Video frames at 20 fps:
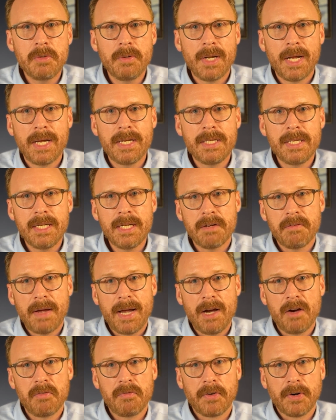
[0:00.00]
an idea of
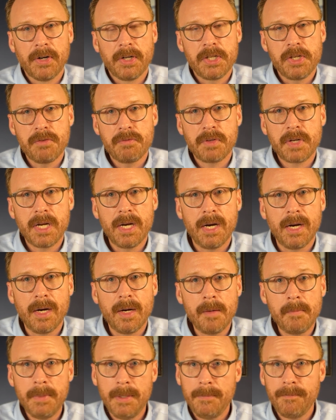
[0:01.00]
how far you've
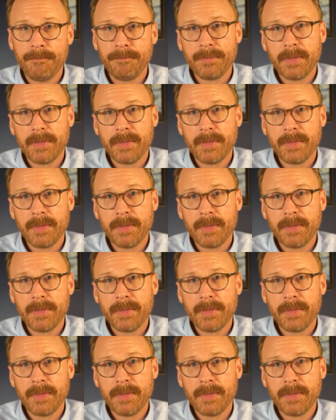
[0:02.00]
come.